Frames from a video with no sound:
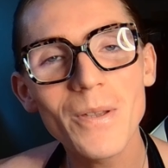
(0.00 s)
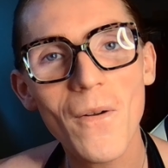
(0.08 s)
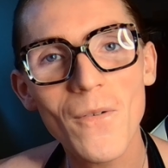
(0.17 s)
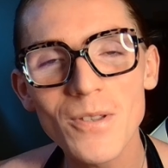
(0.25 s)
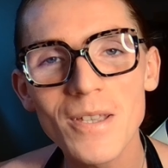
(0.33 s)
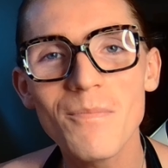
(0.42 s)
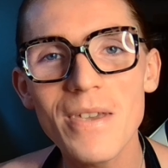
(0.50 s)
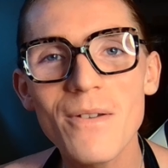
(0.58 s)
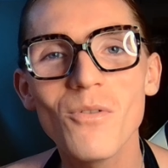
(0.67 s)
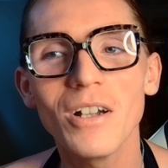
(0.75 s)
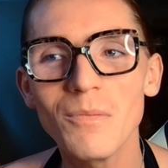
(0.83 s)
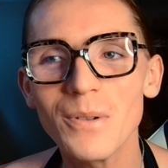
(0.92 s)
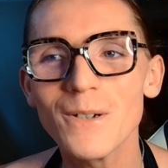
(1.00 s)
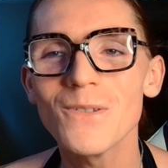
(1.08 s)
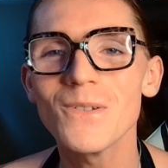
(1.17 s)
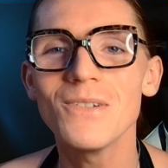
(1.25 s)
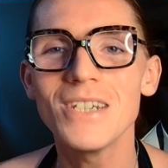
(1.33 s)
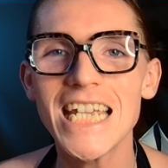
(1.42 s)
only be one
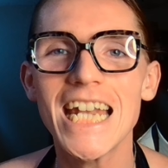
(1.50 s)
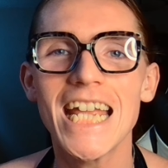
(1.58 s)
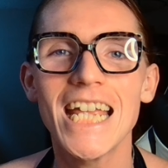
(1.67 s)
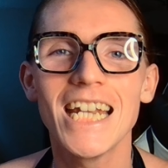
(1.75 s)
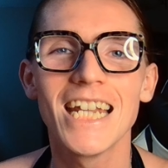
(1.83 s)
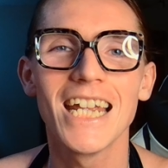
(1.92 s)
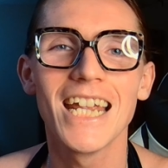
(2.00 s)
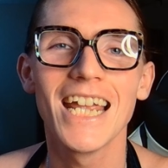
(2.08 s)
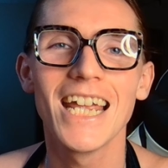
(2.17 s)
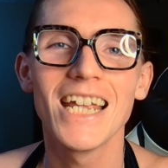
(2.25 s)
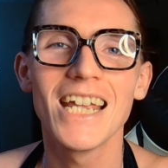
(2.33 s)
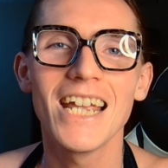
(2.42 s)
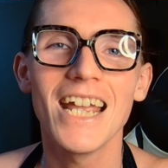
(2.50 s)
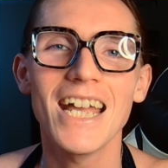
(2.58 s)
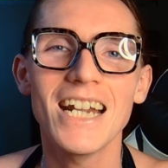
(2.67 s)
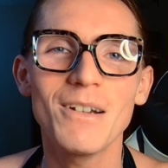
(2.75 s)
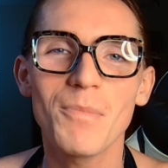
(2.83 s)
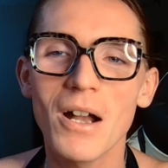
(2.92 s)
person who did it,
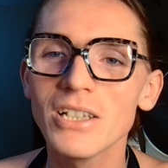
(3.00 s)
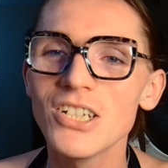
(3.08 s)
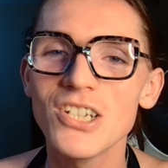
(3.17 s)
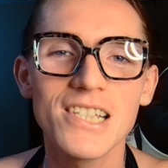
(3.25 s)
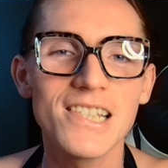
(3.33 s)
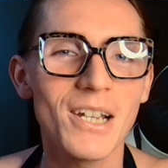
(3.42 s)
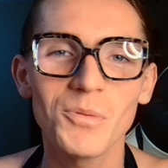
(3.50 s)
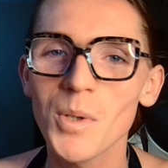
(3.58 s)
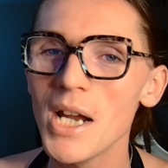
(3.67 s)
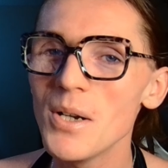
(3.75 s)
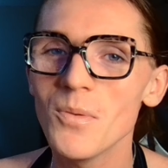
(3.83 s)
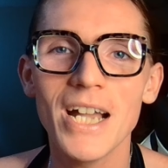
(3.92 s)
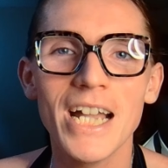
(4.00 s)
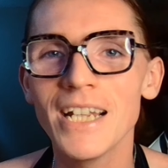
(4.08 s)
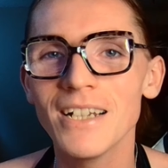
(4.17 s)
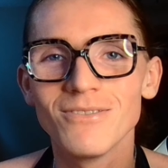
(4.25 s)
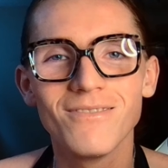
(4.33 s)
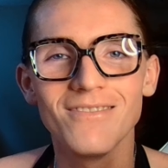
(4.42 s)
and I'd probably just say right
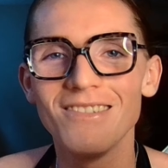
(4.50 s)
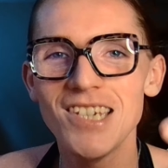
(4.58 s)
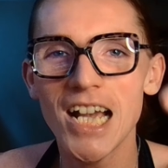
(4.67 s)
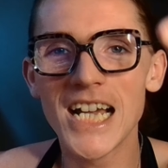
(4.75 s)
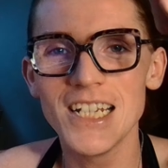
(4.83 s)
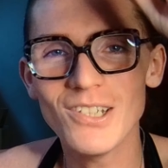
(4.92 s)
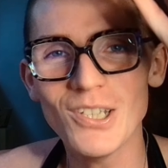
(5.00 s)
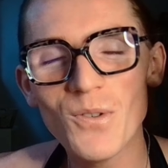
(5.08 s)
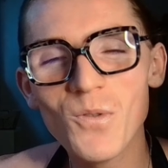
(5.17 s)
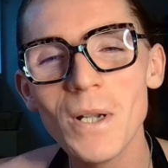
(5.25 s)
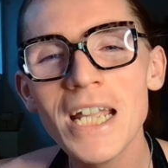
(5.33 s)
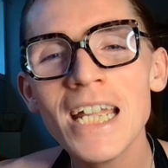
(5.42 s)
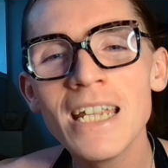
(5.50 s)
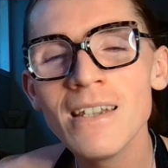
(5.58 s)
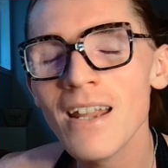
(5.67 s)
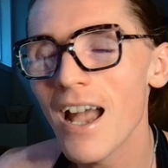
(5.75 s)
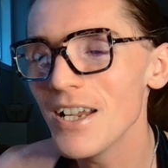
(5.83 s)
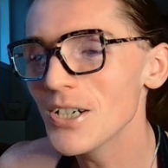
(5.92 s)
away, done, you
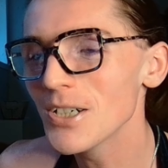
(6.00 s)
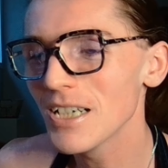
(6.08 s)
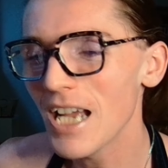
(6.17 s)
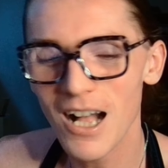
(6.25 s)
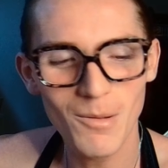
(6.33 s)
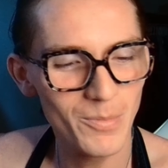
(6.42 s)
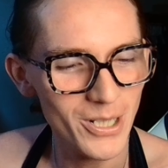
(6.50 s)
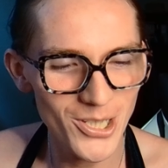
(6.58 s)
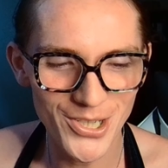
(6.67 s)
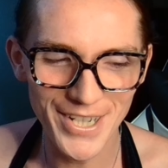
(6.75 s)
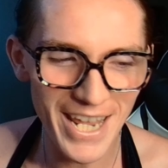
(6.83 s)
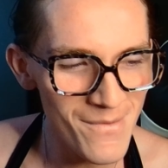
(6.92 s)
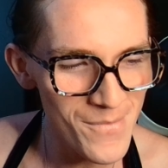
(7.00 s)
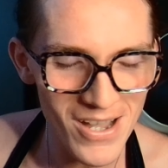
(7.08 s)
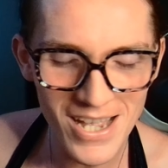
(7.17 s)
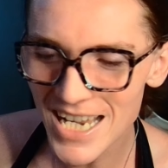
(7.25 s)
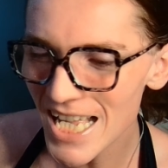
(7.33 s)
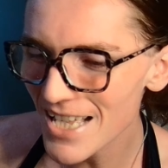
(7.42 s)
win, I'll put your name
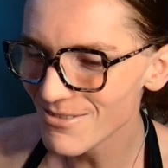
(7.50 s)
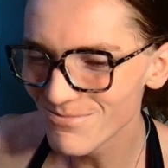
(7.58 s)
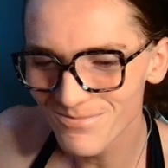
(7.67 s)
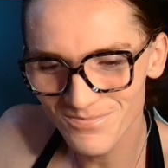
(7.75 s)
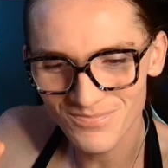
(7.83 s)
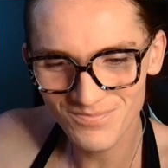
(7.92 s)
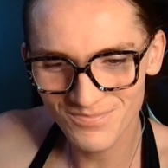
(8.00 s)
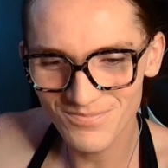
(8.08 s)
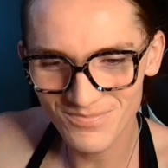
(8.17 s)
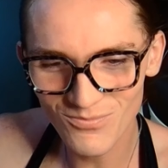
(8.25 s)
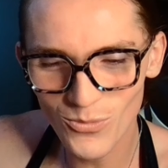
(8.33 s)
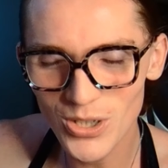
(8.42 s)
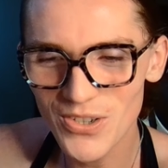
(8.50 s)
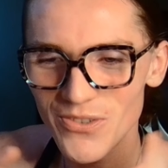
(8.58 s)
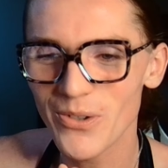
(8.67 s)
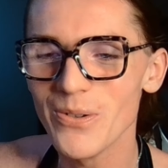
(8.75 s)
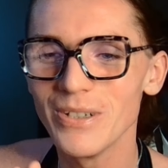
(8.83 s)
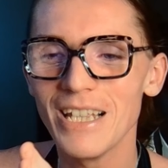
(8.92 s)
on it, we're
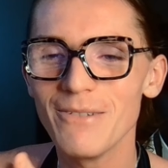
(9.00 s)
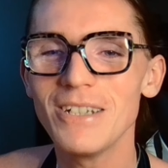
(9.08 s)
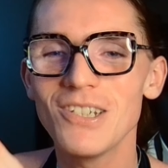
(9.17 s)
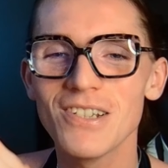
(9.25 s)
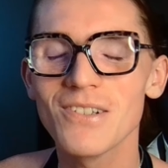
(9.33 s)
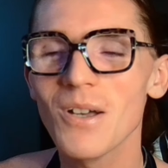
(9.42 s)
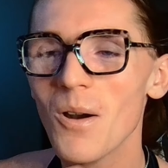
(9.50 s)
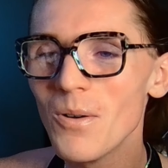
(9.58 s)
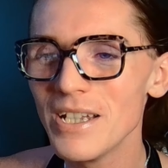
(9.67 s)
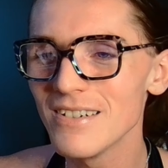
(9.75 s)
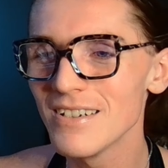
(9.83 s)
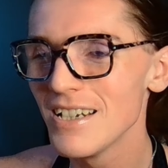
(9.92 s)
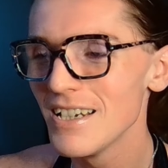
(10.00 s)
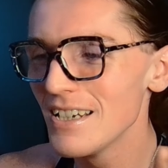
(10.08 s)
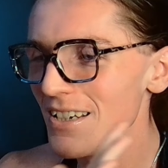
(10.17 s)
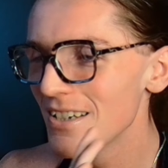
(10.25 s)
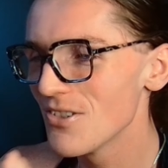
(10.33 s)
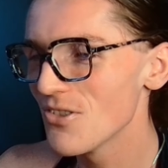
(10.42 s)
sold. Let me just go and
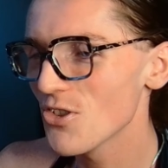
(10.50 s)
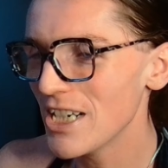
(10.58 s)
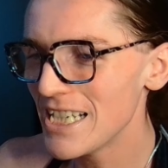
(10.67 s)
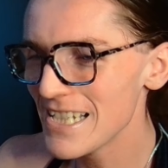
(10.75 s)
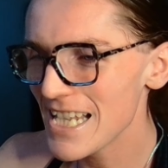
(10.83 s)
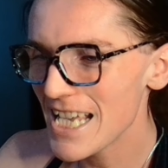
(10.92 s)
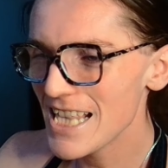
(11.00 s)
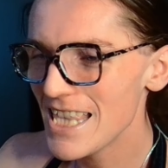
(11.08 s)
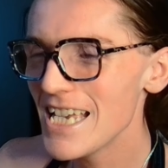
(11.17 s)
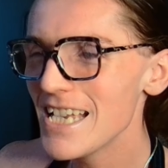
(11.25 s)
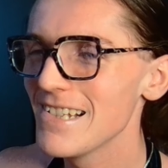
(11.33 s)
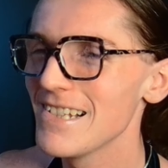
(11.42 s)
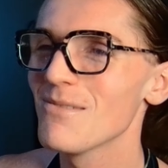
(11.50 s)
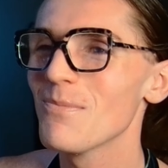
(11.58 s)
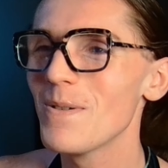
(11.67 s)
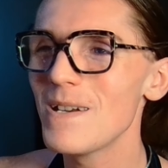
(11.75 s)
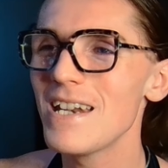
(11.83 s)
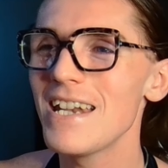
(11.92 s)
translate this and
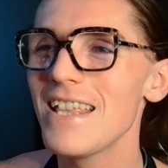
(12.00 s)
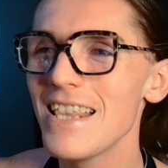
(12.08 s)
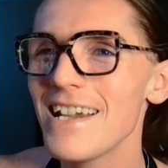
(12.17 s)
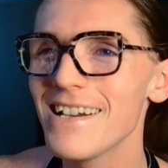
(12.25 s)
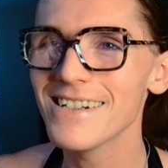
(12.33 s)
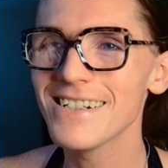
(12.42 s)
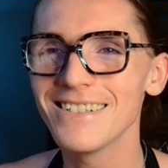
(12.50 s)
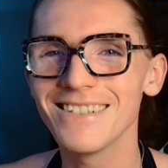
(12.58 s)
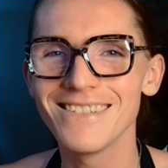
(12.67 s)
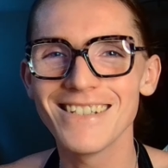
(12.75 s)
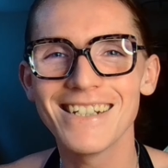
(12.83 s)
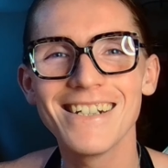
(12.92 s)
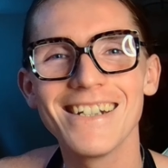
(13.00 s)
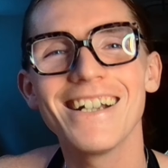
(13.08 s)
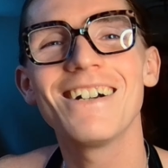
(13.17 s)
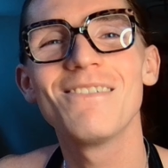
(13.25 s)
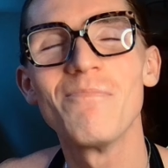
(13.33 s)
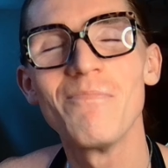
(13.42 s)
put it in there and
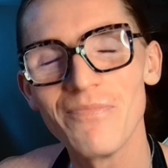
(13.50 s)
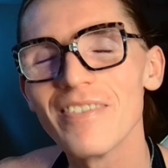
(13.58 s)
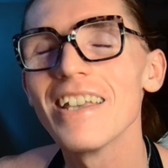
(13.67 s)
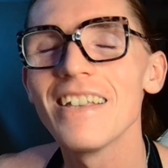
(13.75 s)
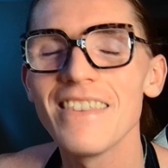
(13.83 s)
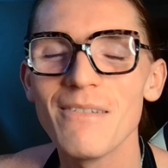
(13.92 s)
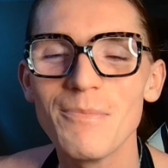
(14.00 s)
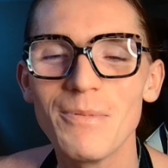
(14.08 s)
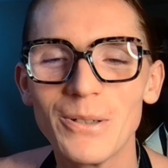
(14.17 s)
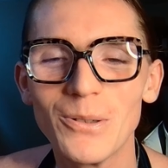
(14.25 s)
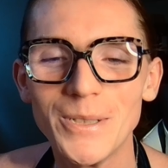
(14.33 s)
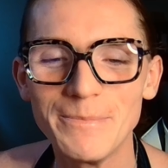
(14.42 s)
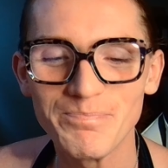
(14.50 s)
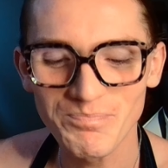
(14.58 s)
da-da-da. That'd be pretty cool.